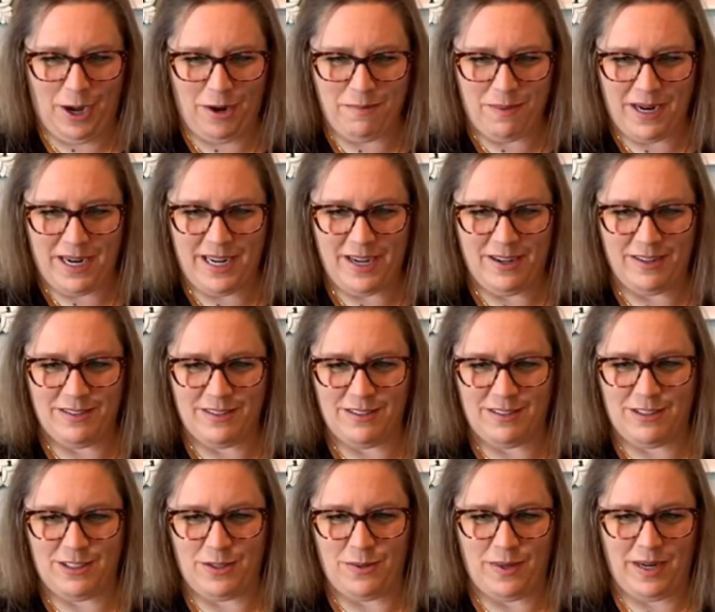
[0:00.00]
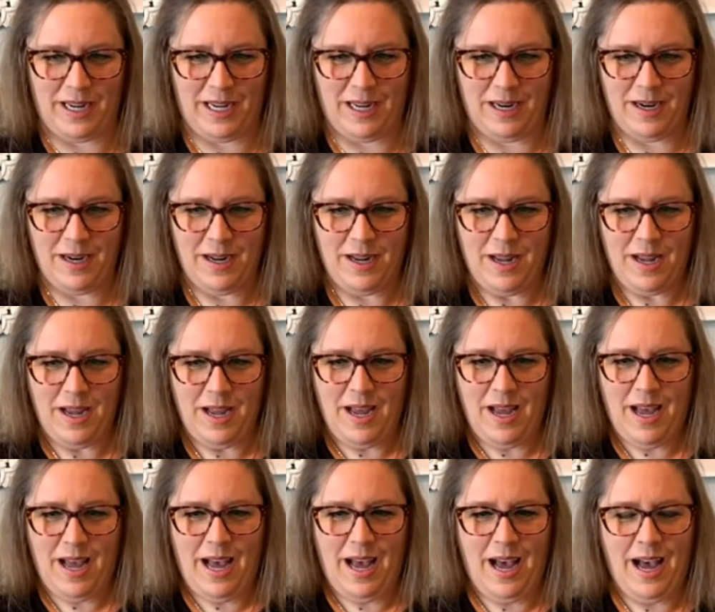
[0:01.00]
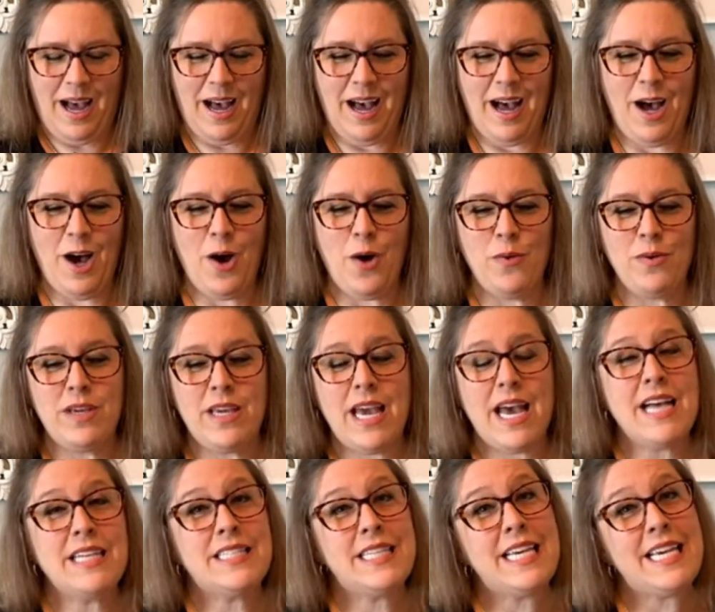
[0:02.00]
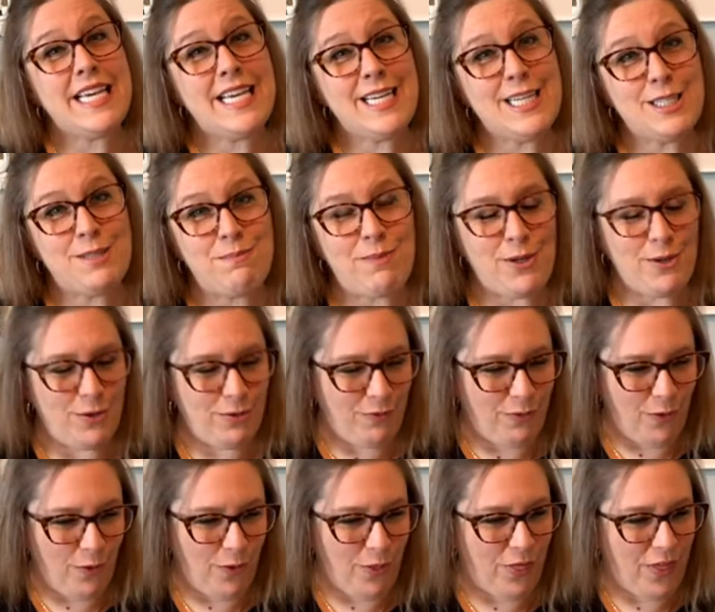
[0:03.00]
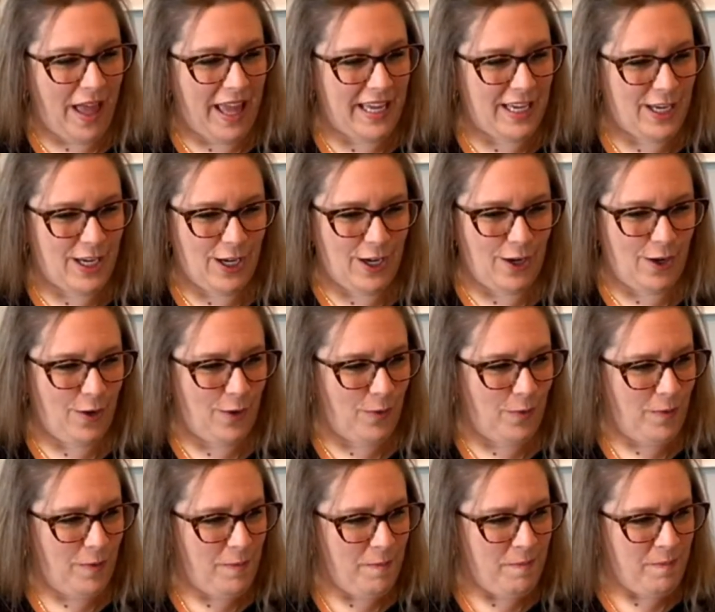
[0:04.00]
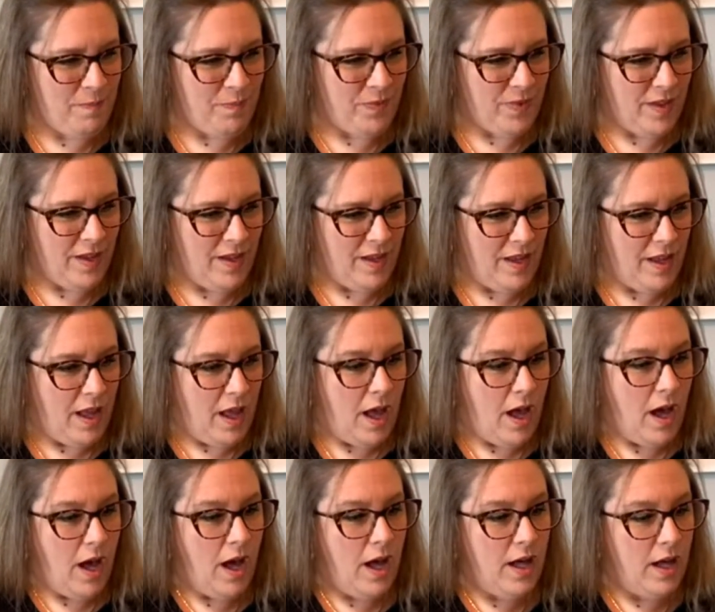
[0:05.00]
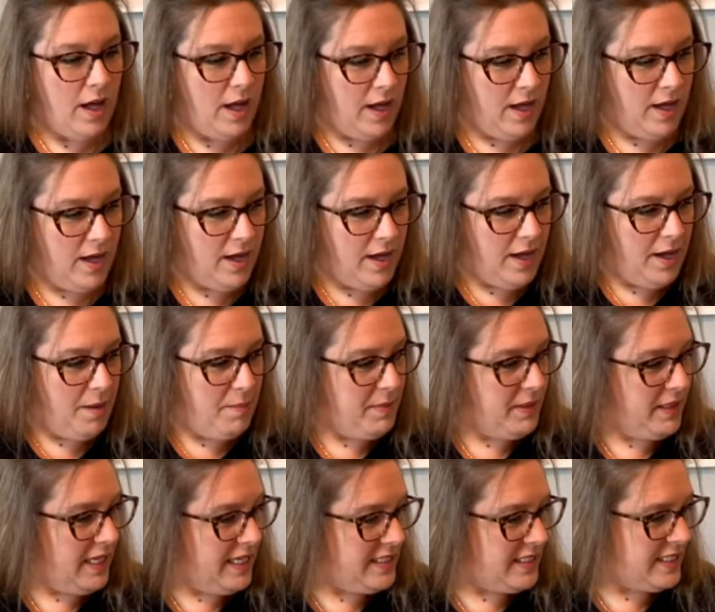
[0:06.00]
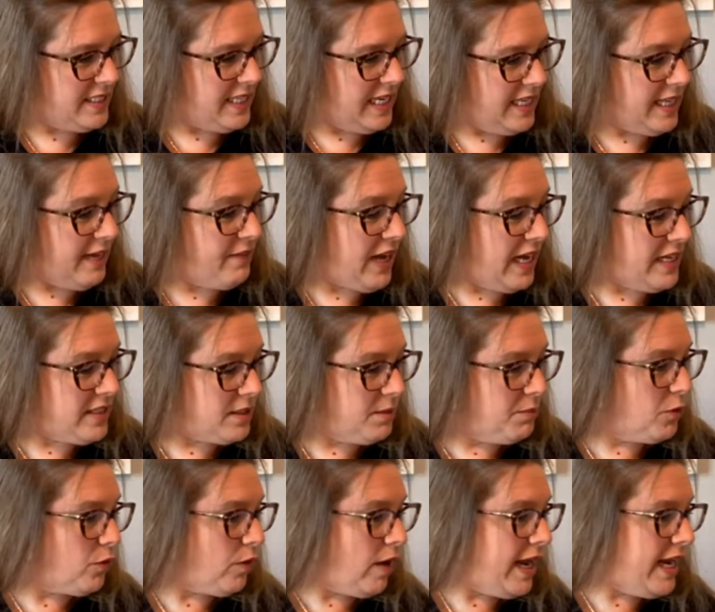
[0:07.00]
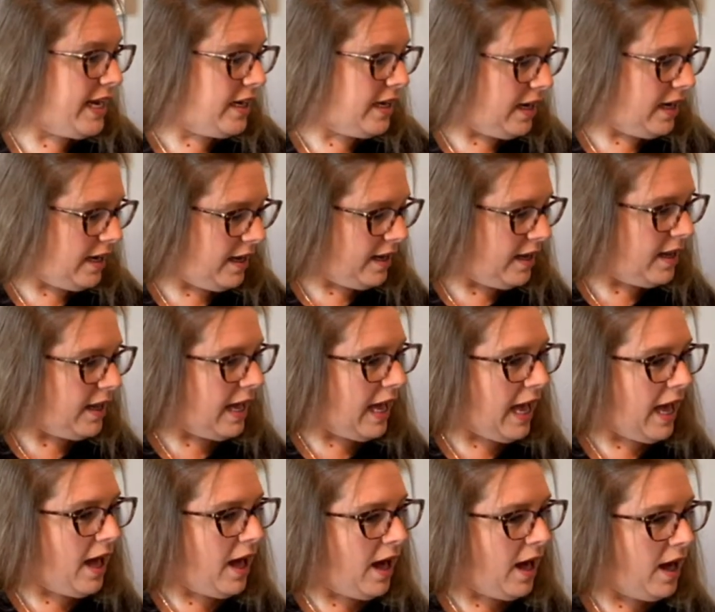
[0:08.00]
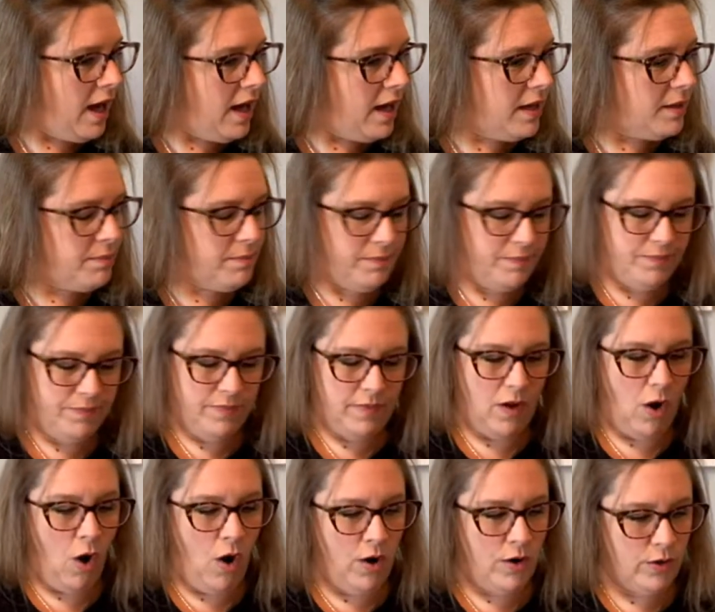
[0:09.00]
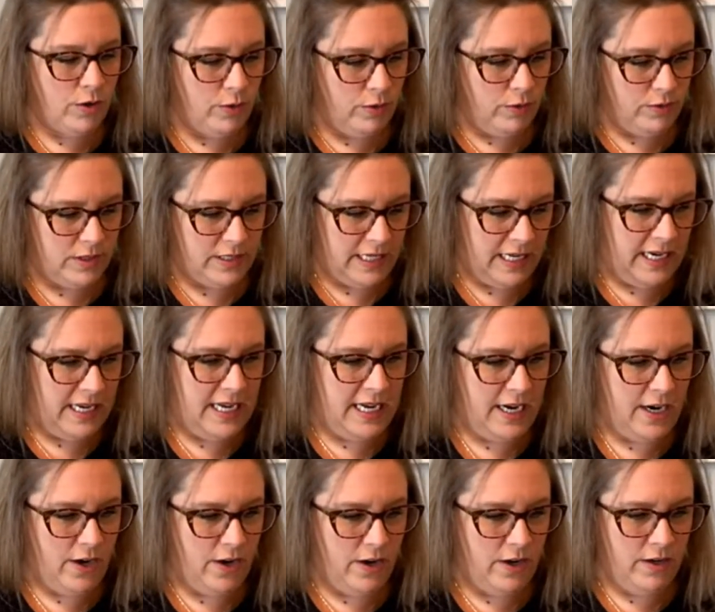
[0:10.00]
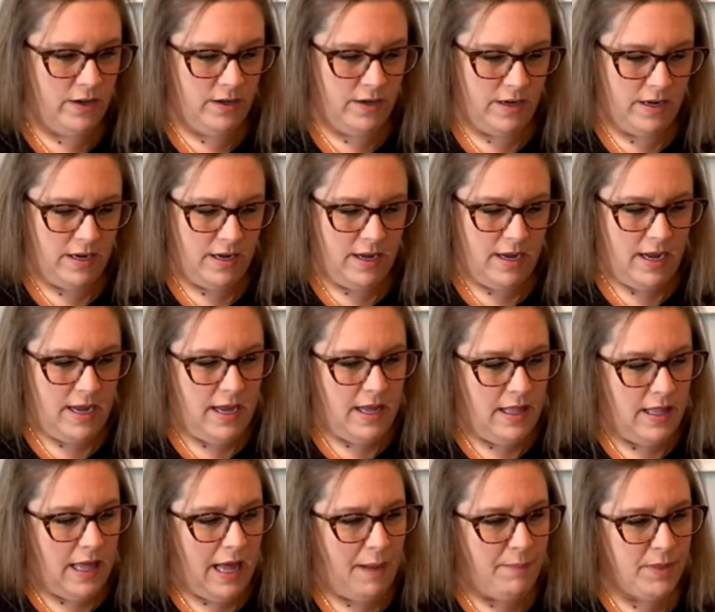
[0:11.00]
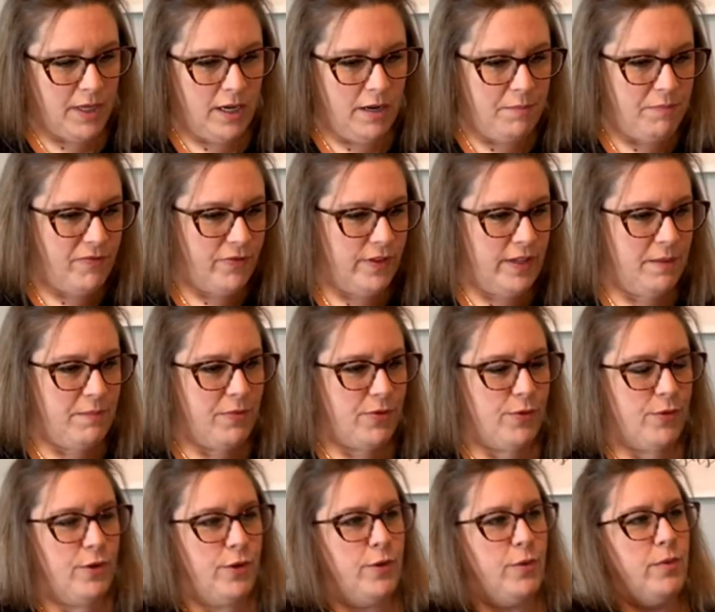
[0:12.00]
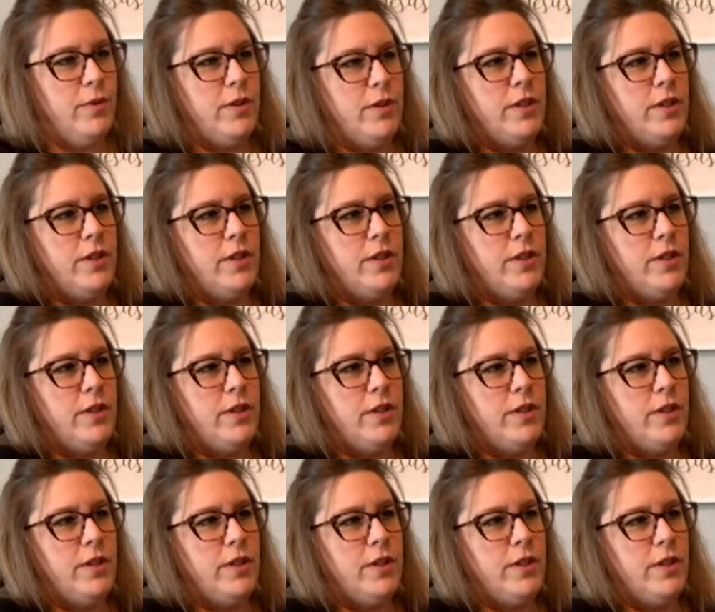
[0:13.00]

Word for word: Nobody else is doing it. Oh, yes, he is beautiful. Thank you. Um, let's see. They've got some great um, articles in here. I'm going to flip through.